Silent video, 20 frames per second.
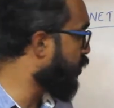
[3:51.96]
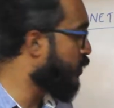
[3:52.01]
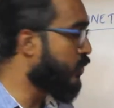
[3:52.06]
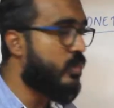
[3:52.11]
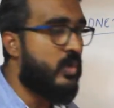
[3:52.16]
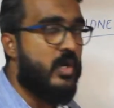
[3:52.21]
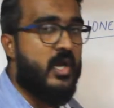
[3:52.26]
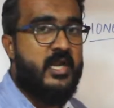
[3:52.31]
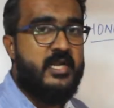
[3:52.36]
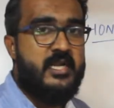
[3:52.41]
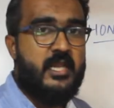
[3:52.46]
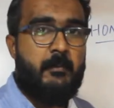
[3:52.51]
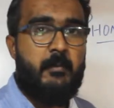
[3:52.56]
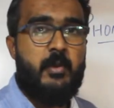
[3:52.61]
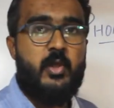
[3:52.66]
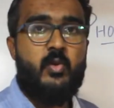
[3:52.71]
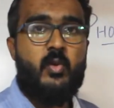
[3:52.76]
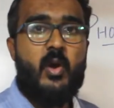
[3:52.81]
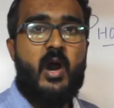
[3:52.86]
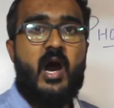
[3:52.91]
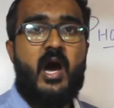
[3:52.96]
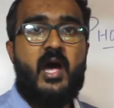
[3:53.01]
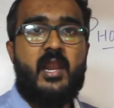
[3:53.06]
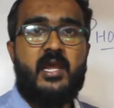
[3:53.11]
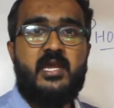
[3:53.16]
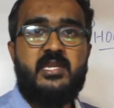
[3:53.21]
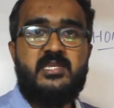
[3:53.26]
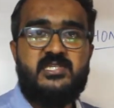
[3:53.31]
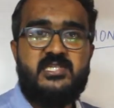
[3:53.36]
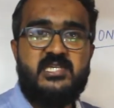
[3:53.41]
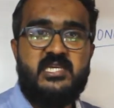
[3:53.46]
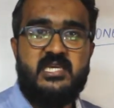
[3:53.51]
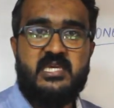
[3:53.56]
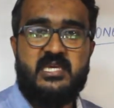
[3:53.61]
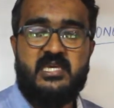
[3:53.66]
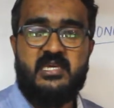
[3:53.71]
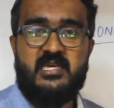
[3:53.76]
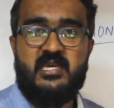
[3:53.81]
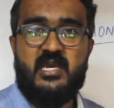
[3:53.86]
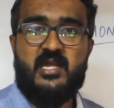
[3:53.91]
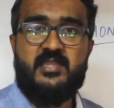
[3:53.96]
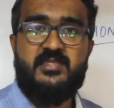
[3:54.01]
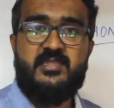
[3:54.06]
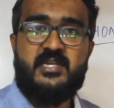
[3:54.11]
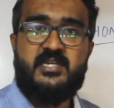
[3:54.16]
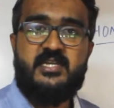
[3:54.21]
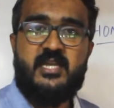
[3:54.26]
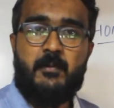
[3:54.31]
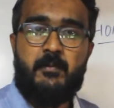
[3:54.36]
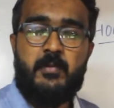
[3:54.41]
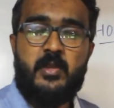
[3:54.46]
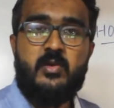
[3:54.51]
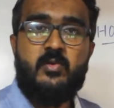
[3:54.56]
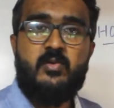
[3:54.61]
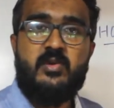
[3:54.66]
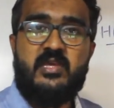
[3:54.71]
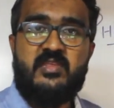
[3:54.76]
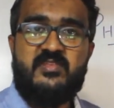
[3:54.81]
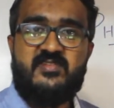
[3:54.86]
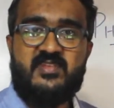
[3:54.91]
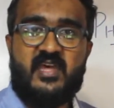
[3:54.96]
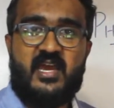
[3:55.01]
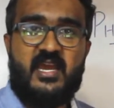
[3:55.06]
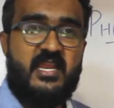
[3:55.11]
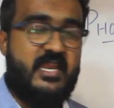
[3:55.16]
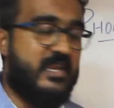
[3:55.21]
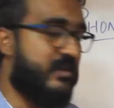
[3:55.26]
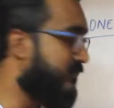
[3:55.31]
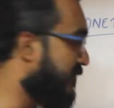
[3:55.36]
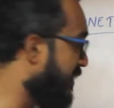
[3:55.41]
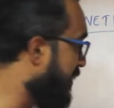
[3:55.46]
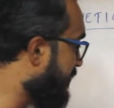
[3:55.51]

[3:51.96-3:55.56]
to W-R-I-T-E, the W is silent, we